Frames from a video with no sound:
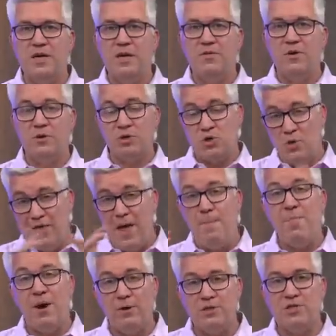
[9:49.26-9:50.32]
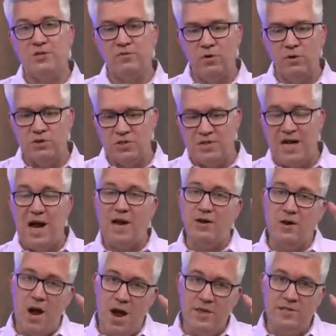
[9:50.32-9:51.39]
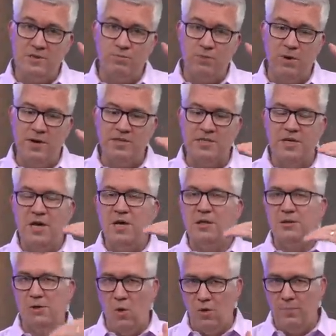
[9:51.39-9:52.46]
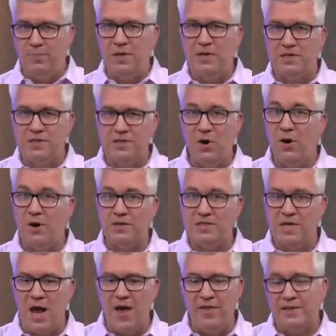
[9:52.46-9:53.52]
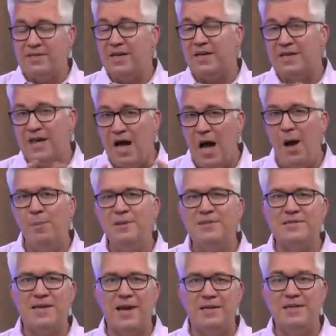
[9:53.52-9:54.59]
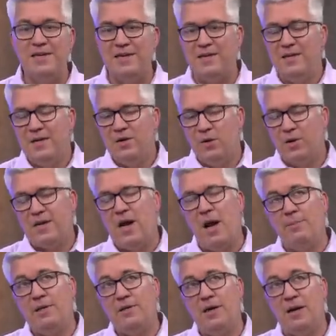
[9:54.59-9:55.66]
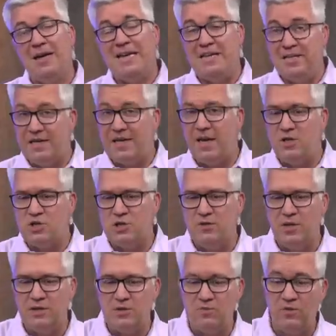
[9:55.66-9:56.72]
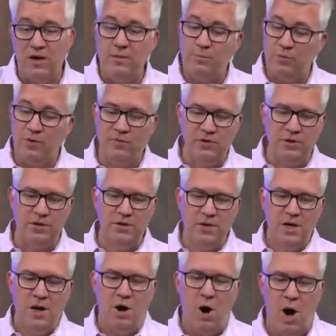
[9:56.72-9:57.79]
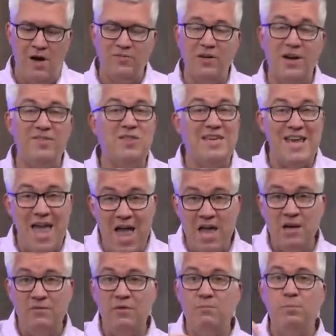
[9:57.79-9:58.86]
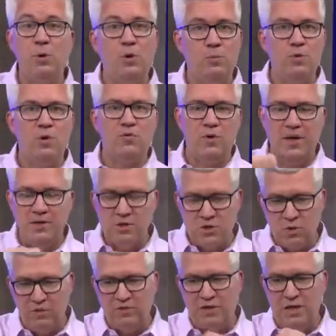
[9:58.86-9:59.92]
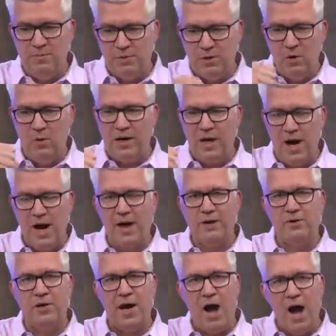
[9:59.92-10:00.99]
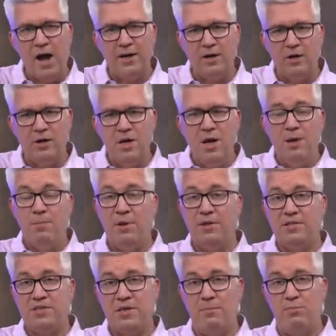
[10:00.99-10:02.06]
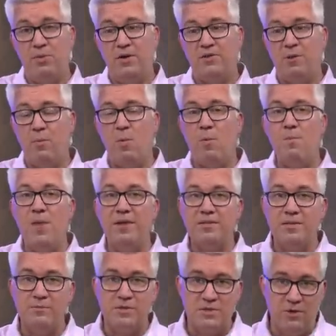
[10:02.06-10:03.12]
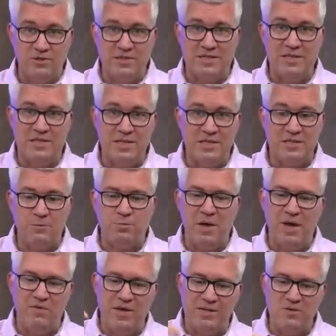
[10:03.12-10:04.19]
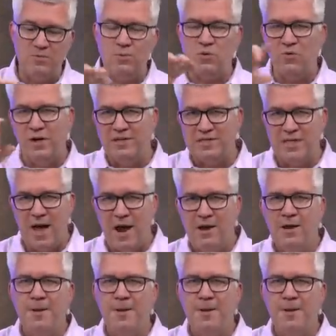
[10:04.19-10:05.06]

that are showing that bearish divergence. Higher highs in price, lower peaks in R S I. That's a common technique or a common uh, indication that's very prevalent uh, often at the end of a bull move, right? You sort of keep going higher and higher, but at some point the momentum starts to dissipate, and that's what creates that